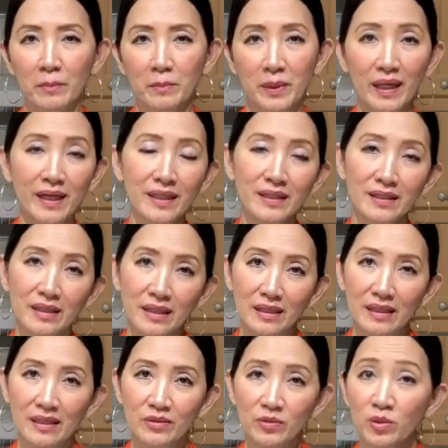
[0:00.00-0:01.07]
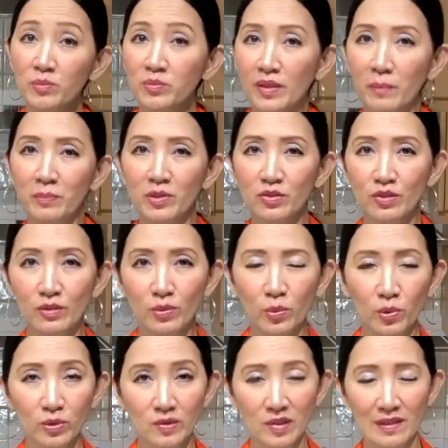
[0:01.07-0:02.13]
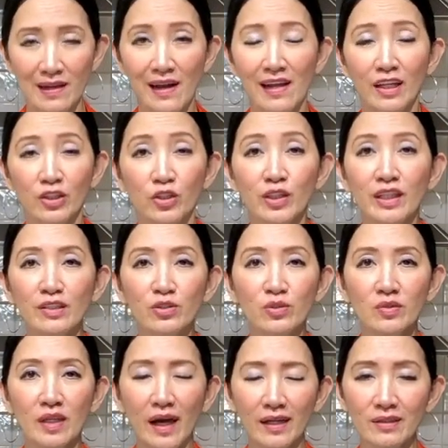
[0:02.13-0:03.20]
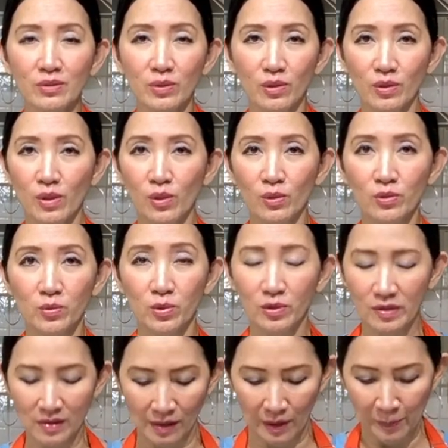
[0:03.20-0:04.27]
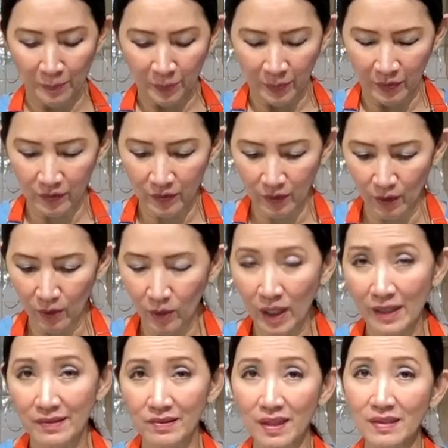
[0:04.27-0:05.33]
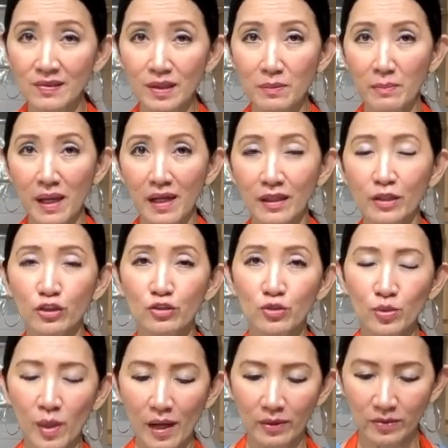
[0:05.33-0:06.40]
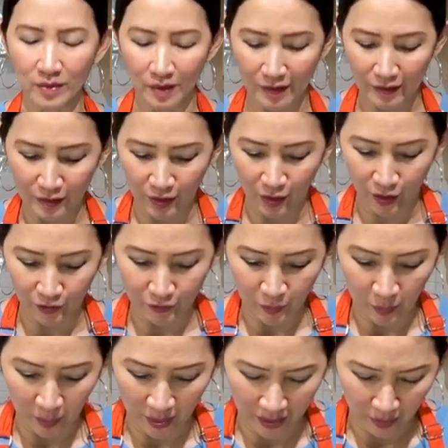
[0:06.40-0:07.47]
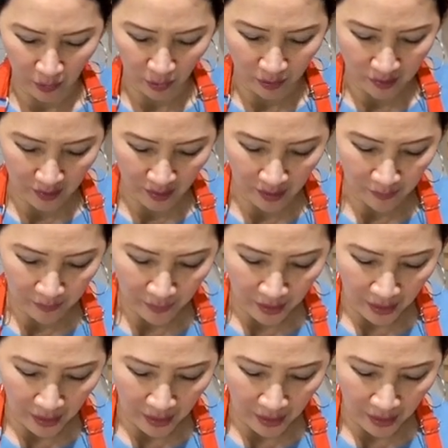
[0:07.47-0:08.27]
plain room temperature water. You can use hot or cold water. So 60 ml or 2 ounces of plain water